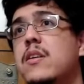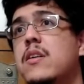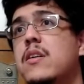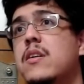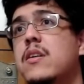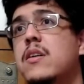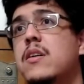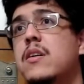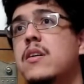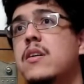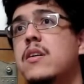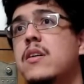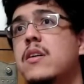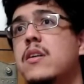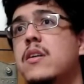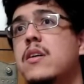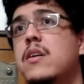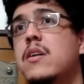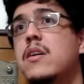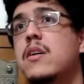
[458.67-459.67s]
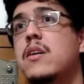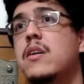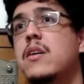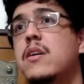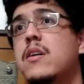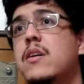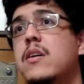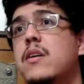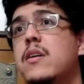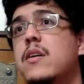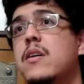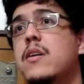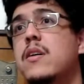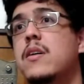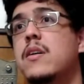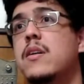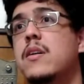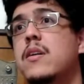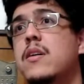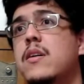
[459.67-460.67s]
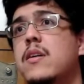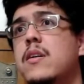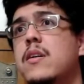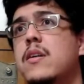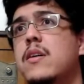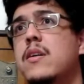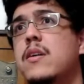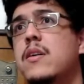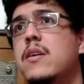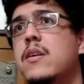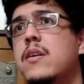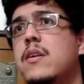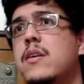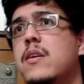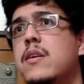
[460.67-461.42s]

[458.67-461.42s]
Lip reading: Nothing is said.